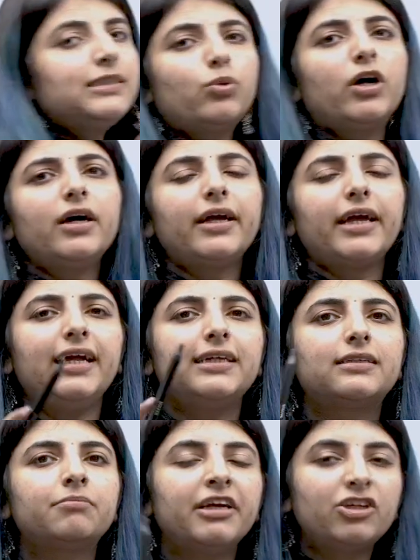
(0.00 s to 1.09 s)
work is
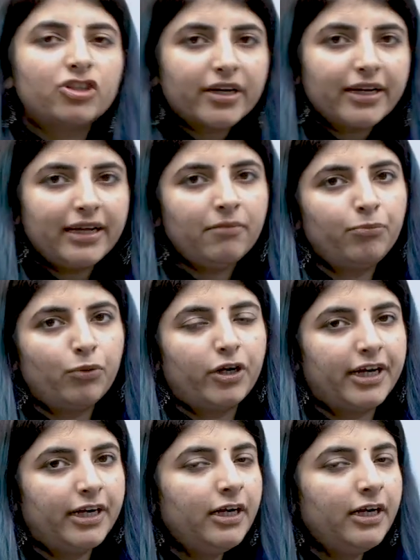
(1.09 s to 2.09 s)
majorly important